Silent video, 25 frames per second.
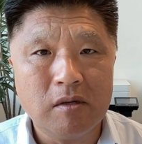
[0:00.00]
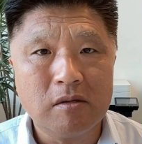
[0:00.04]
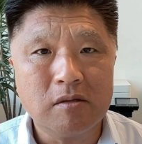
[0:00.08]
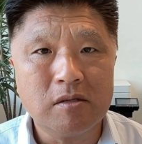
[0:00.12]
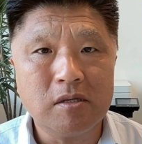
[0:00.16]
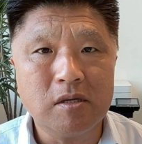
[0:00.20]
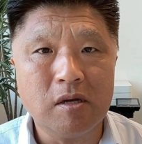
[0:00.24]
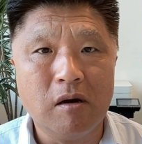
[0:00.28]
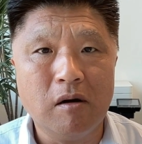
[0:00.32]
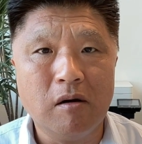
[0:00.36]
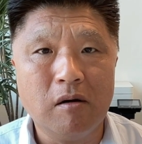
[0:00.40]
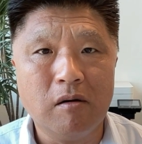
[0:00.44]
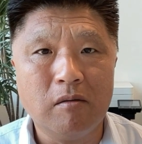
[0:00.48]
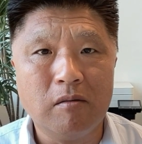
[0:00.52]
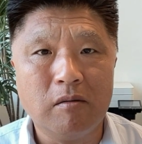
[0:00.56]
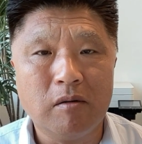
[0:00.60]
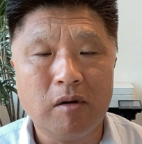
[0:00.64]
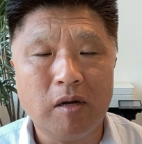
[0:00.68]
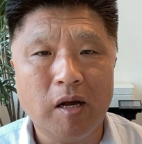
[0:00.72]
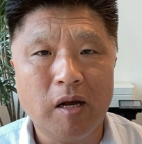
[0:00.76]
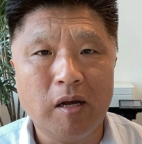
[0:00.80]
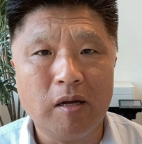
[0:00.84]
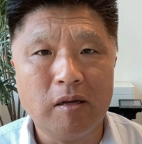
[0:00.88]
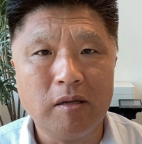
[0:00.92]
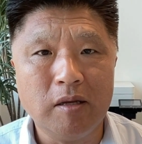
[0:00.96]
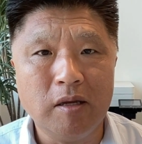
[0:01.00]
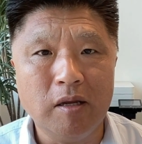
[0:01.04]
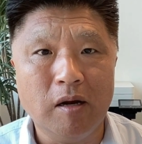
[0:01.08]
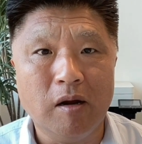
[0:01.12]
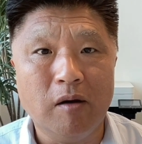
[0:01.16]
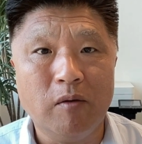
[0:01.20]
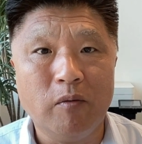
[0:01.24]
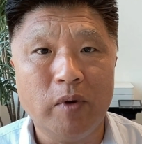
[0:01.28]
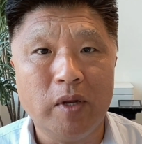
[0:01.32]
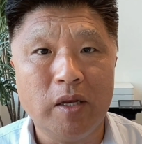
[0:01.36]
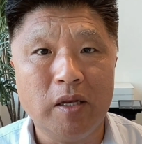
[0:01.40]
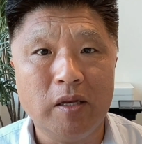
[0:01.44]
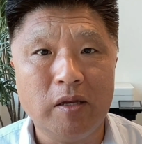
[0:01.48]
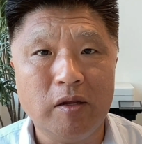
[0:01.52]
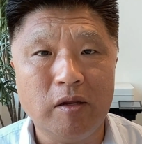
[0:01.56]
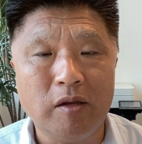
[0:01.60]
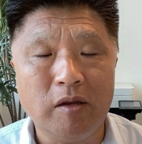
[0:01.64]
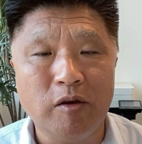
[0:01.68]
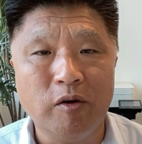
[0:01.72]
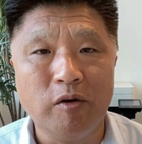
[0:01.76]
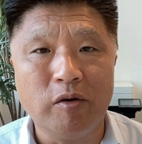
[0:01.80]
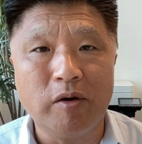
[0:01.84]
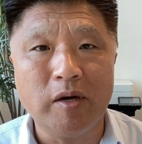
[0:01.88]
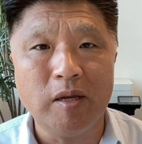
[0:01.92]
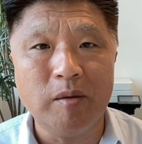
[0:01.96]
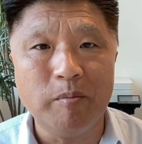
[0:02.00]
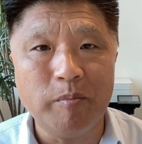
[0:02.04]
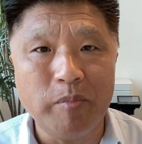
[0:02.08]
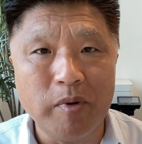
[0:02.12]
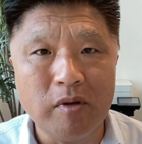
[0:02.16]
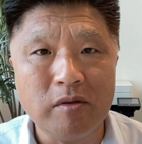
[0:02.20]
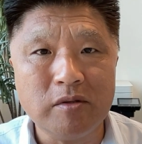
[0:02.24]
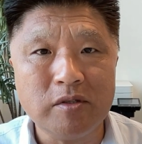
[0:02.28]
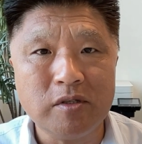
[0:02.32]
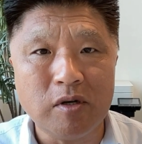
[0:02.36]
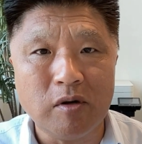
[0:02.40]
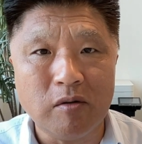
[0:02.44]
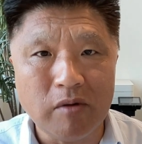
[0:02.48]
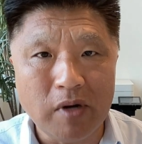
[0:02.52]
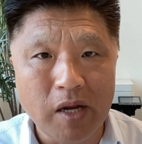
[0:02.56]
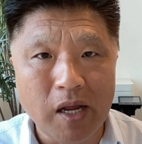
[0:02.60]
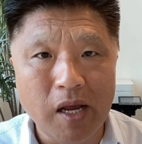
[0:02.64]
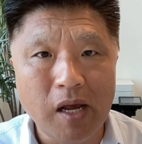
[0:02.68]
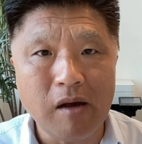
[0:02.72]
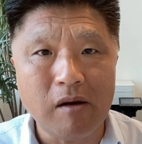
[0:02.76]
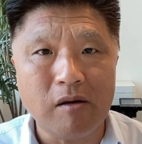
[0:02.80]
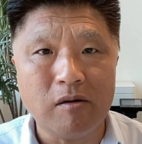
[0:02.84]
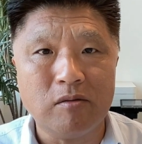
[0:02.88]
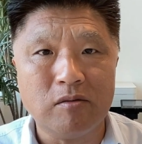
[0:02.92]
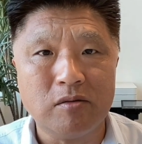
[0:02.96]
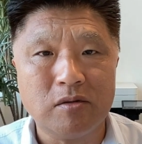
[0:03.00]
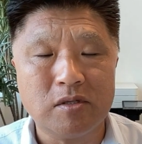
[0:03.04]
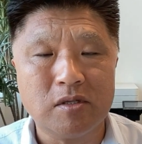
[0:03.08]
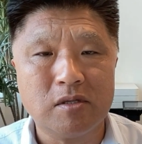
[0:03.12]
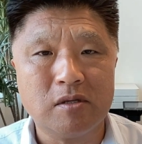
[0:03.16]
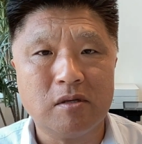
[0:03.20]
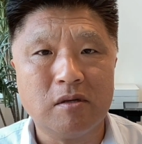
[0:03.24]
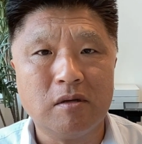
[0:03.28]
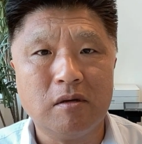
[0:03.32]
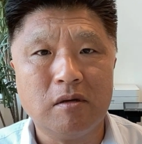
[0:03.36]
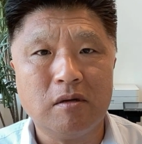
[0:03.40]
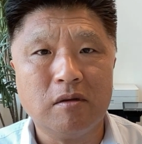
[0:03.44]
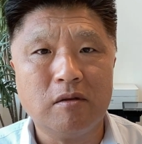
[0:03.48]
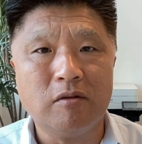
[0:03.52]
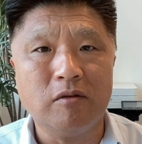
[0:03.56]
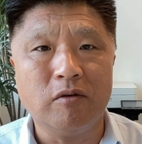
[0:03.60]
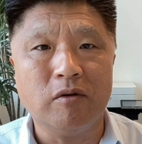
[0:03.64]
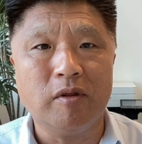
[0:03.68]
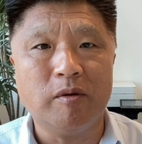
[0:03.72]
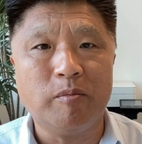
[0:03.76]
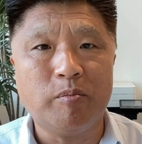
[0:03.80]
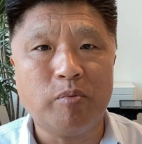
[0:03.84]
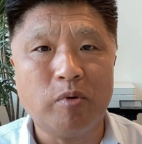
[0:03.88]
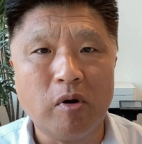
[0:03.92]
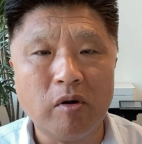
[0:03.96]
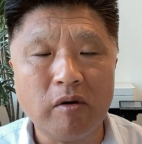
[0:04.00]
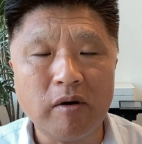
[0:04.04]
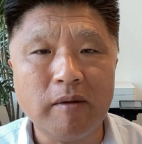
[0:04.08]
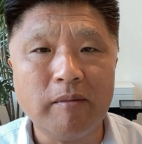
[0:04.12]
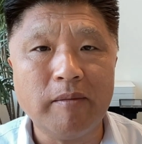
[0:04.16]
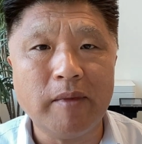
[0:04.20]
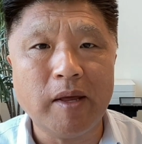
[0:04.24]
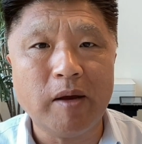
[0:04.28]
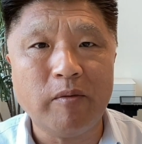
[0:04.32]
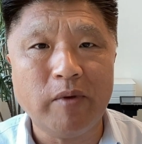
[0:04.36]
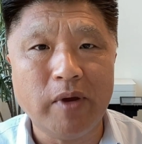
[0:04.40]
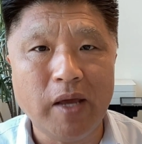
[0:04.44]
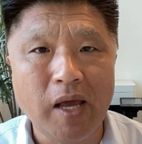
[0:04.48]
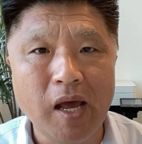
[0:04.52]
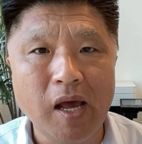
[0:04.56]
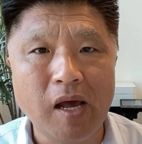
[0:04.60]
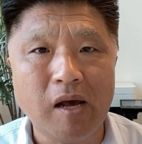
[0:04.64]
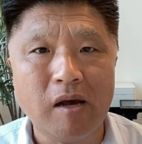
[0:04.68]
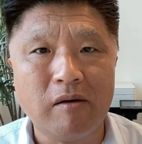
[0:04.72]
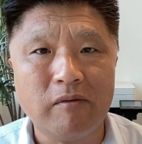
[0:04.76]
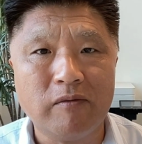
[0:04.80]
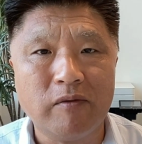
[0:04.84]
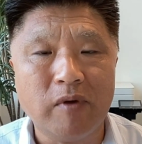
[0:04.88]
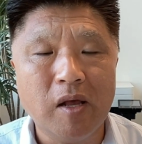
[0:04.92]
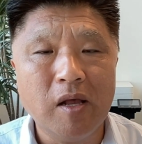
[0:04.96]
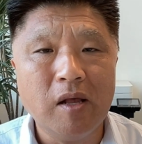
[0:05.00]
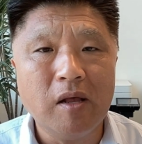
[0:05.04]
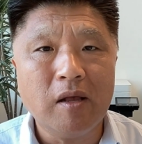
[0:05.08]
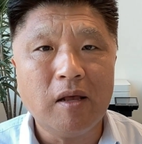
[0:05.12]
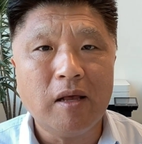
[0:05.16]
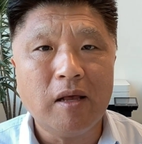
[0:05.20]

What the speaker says: So, when you can build your own house through the program that we have,